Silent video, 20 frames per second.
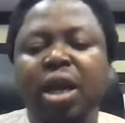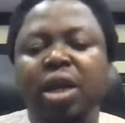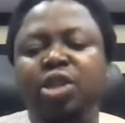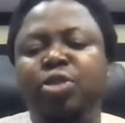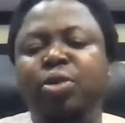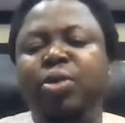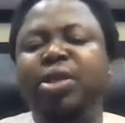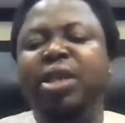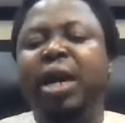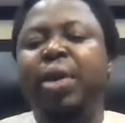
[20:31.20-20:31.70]

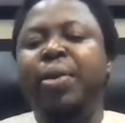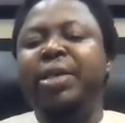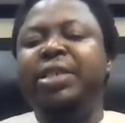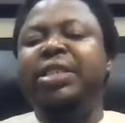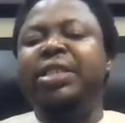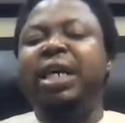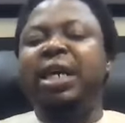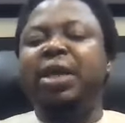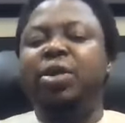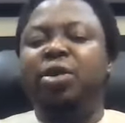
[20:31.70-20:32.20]
So I
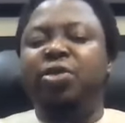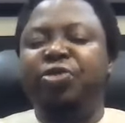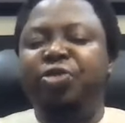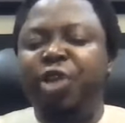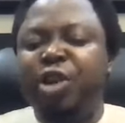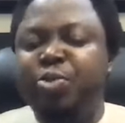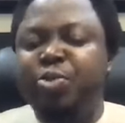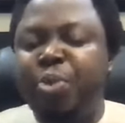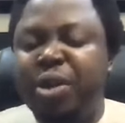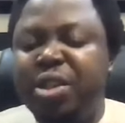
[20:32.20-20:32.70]
registered
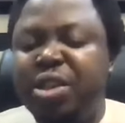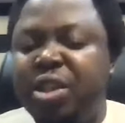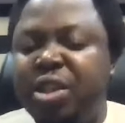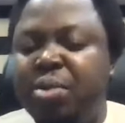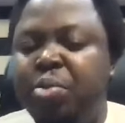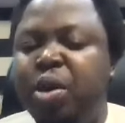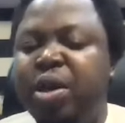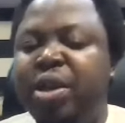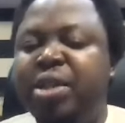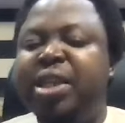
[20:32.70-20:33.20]
first
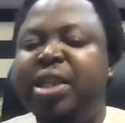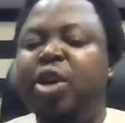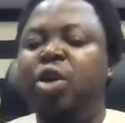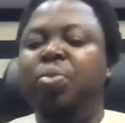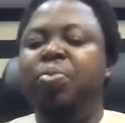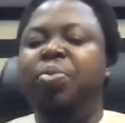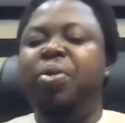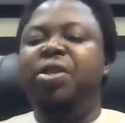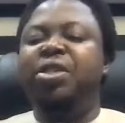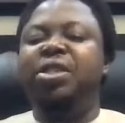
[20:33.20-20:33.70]
person, but the
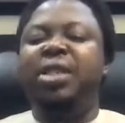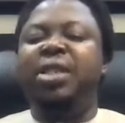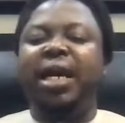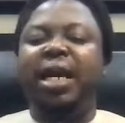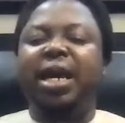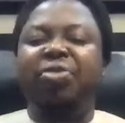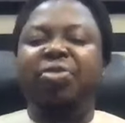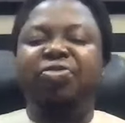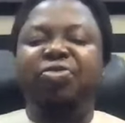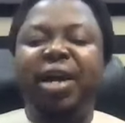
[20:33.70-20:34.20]
second person, I
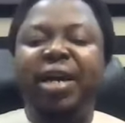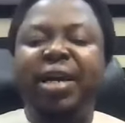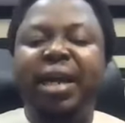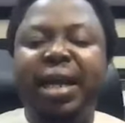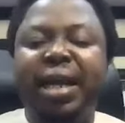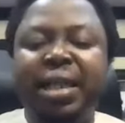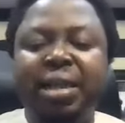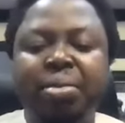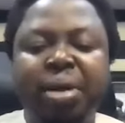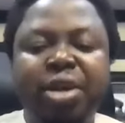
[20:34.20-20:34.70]
can't find her
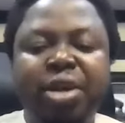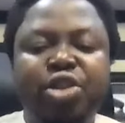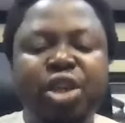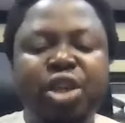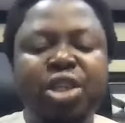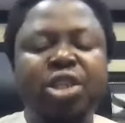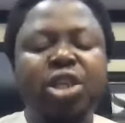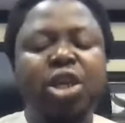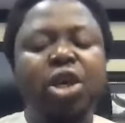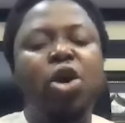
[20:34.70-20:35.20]
in the
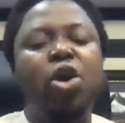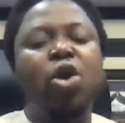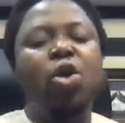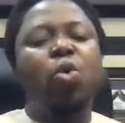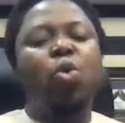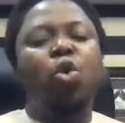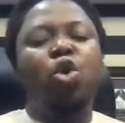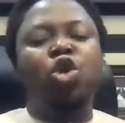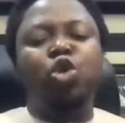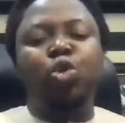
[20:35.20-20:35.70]
matrix.
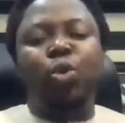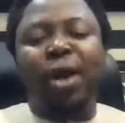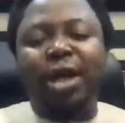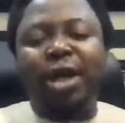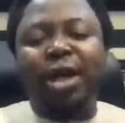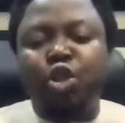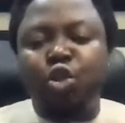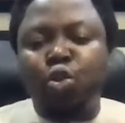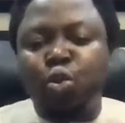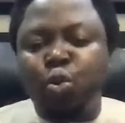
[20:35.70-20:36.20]
What do I
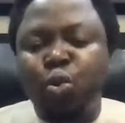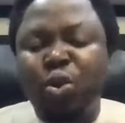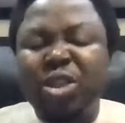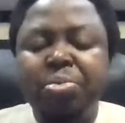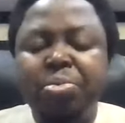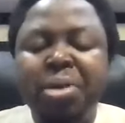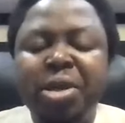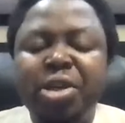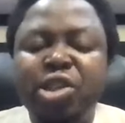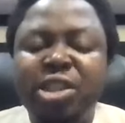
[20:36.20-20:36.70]
do?
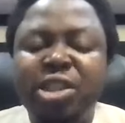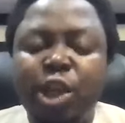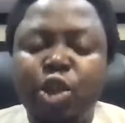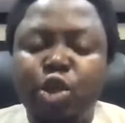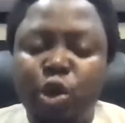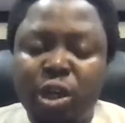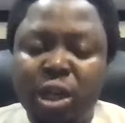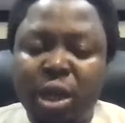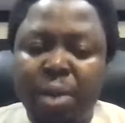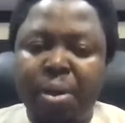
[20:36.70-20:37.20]
Which matrix are you
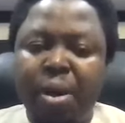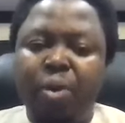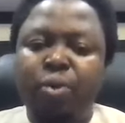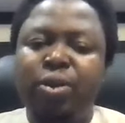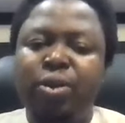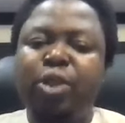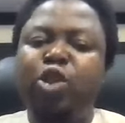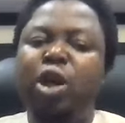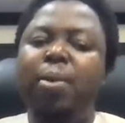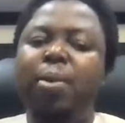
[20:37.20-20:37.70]
talking about?
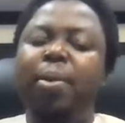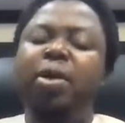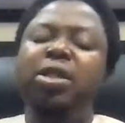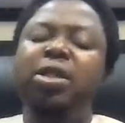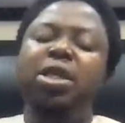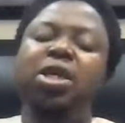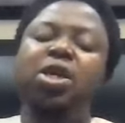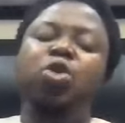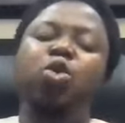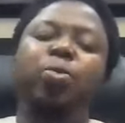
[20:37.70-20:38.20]
Are you talking about the
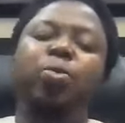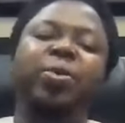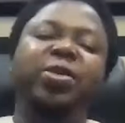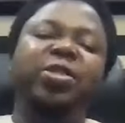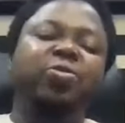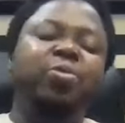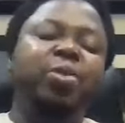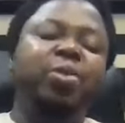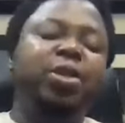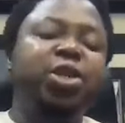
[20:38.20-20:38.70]

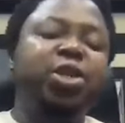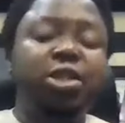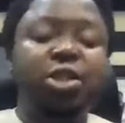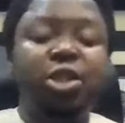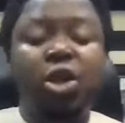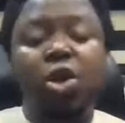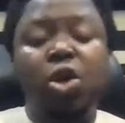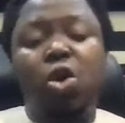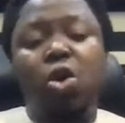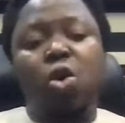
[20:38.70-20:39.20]
eoooperative
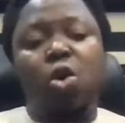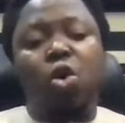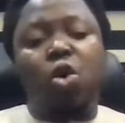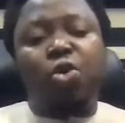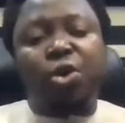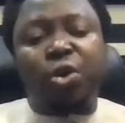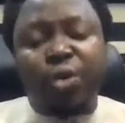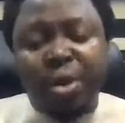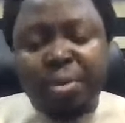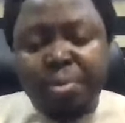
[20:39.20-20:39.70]
matrix or
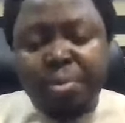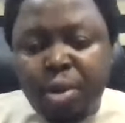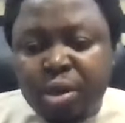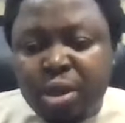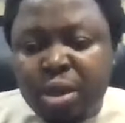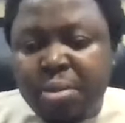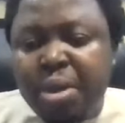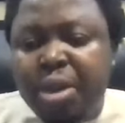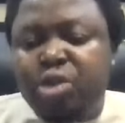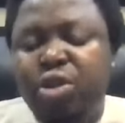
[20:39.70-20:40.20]
the Green
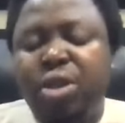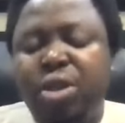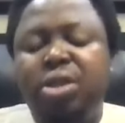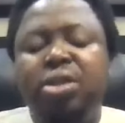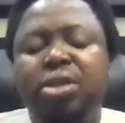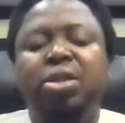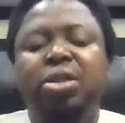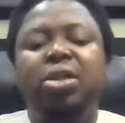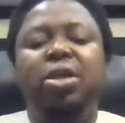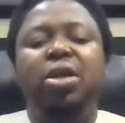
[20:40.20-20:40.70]
Monday
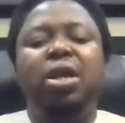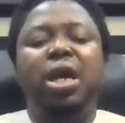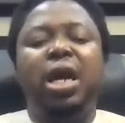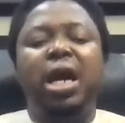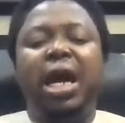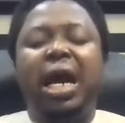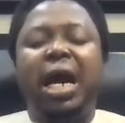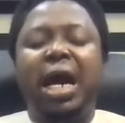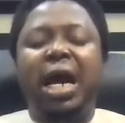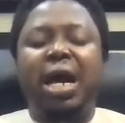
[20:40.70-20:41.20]
matrix?
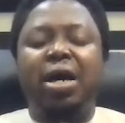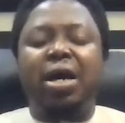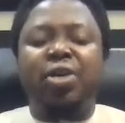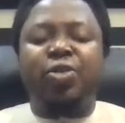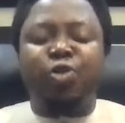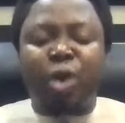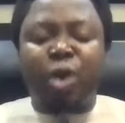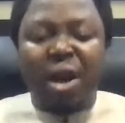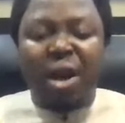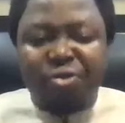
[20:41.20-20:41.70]

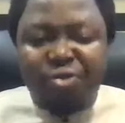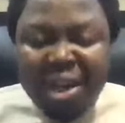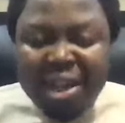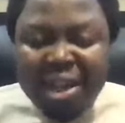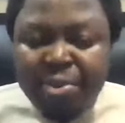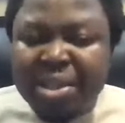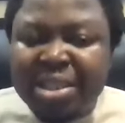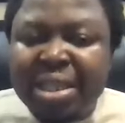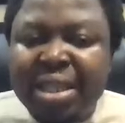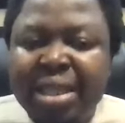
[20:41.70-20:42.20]
If you can't find
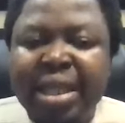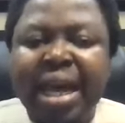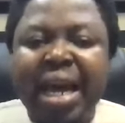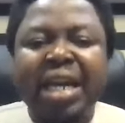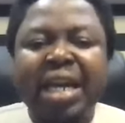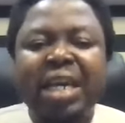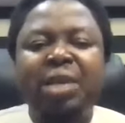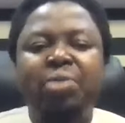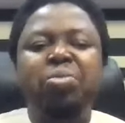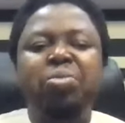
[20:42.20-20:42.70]
the person
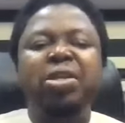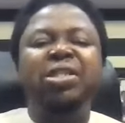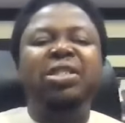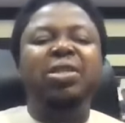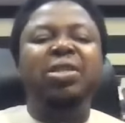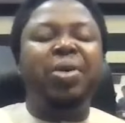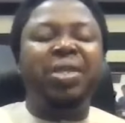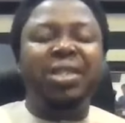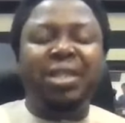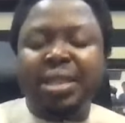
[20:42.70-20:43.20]
there, it means
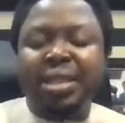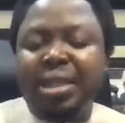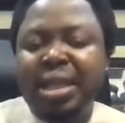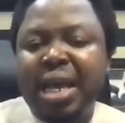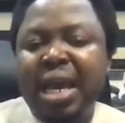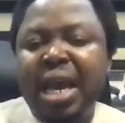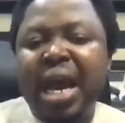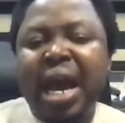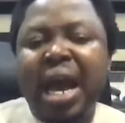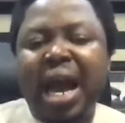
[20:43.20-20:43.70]
the person
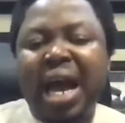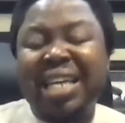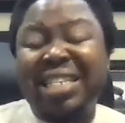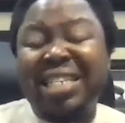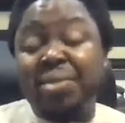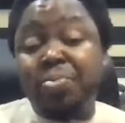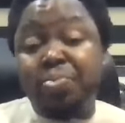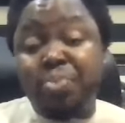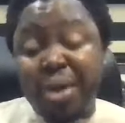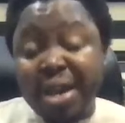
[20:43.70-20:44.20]

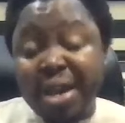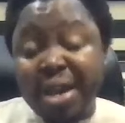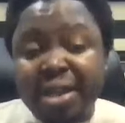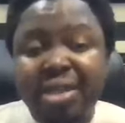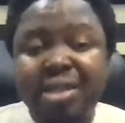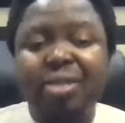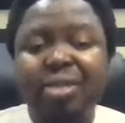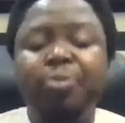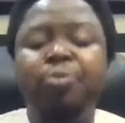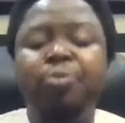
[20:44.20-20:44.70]
hasn't
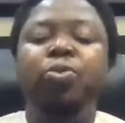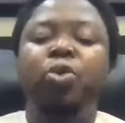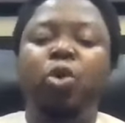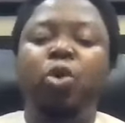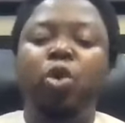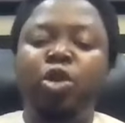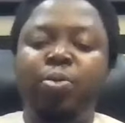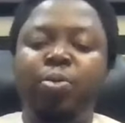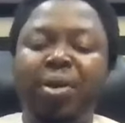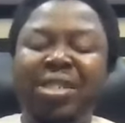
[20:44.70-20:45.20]
paid
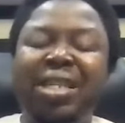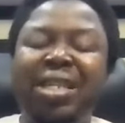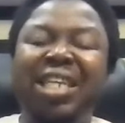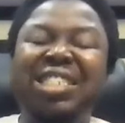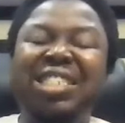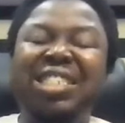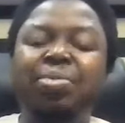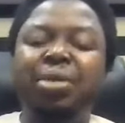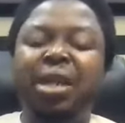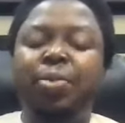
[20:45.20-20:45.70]
or the person
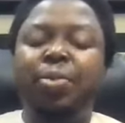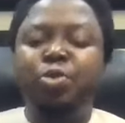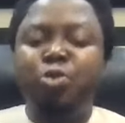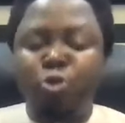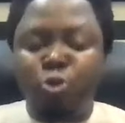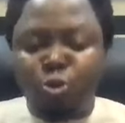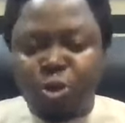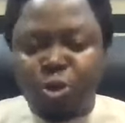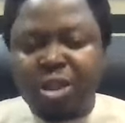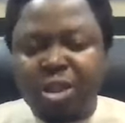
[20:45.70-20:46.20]
hasn't been
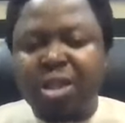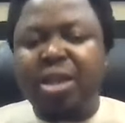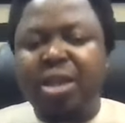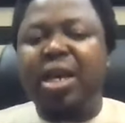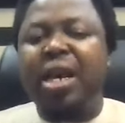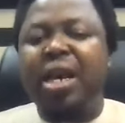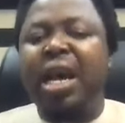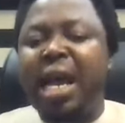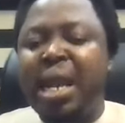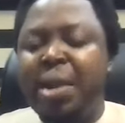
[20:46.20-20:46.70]
approved.
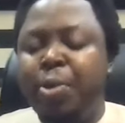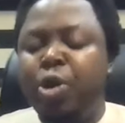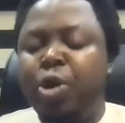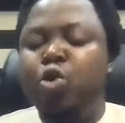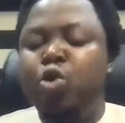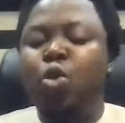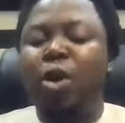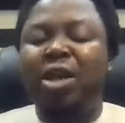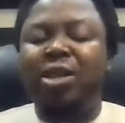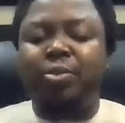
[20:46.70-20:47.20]
Anybody
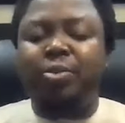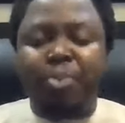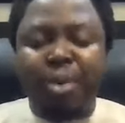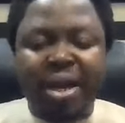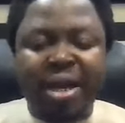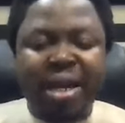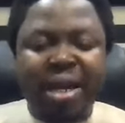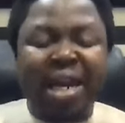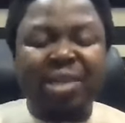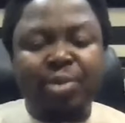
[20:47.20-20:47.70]
who has
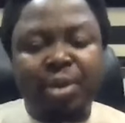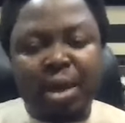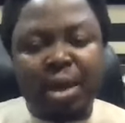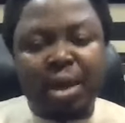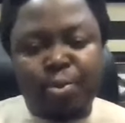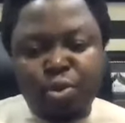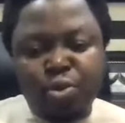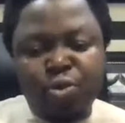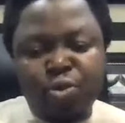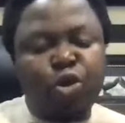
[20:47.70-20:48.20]
paid and has been
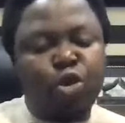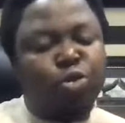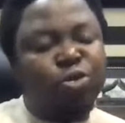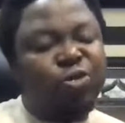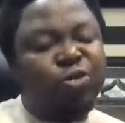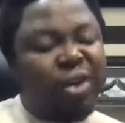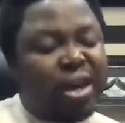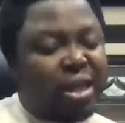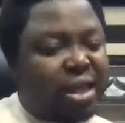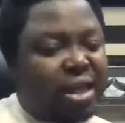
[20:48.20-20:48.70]
approved, you will
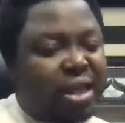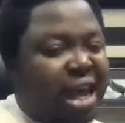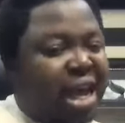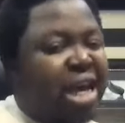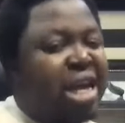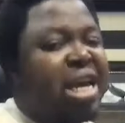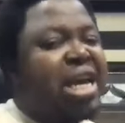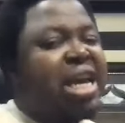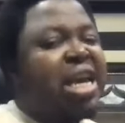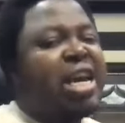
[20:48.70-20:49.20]
find there.
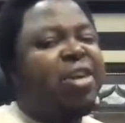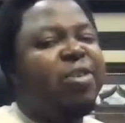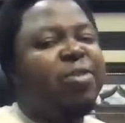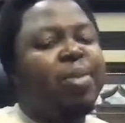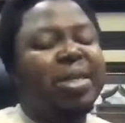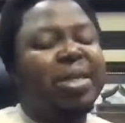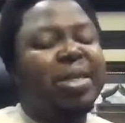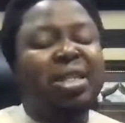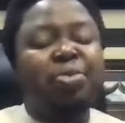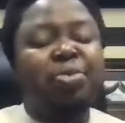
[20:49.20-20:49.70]
If
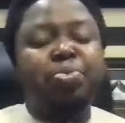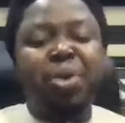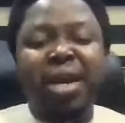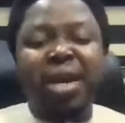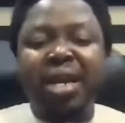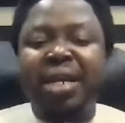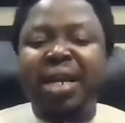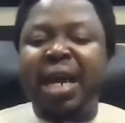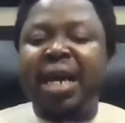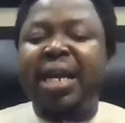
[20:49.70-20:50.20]
the person
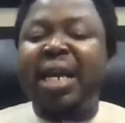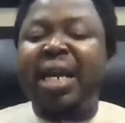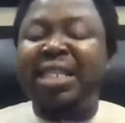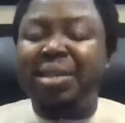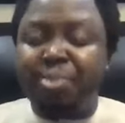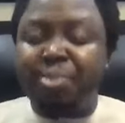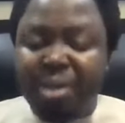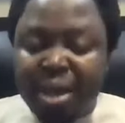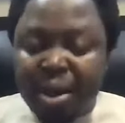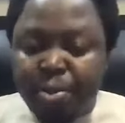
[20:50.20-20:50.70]
paid and
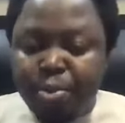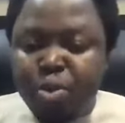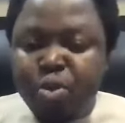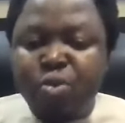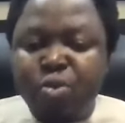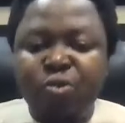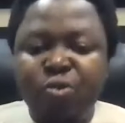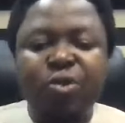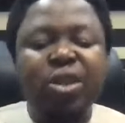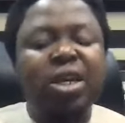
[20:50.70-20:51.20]
hasn't been
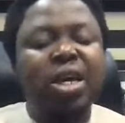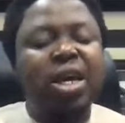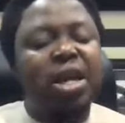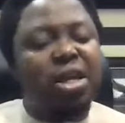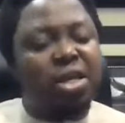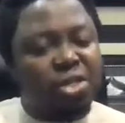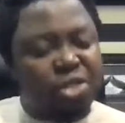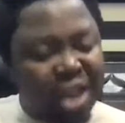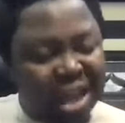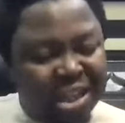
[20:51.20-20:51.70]
approved,
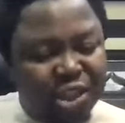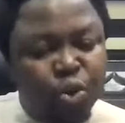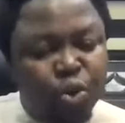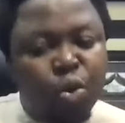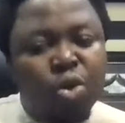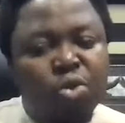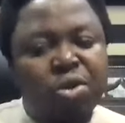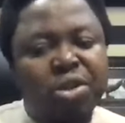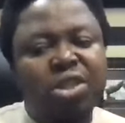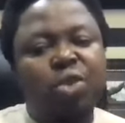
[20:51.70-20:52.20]
that's
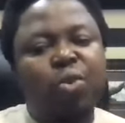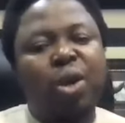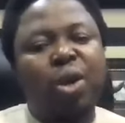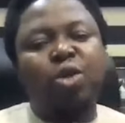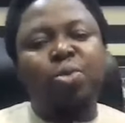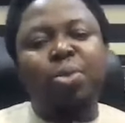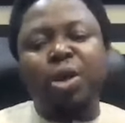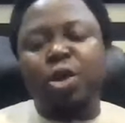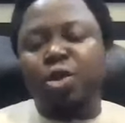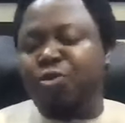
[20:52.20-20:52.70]
one reason why
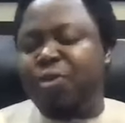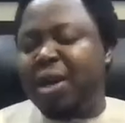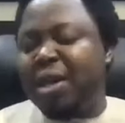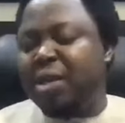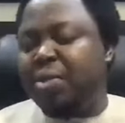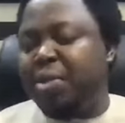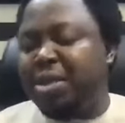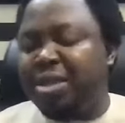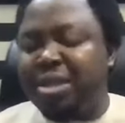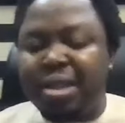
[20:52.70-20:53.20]
you may not find
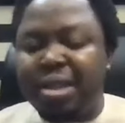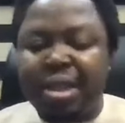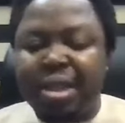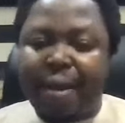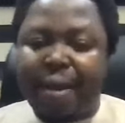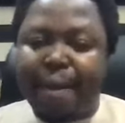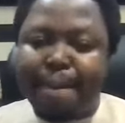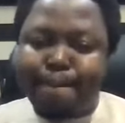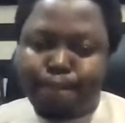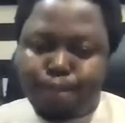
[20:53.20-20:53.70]
the person there.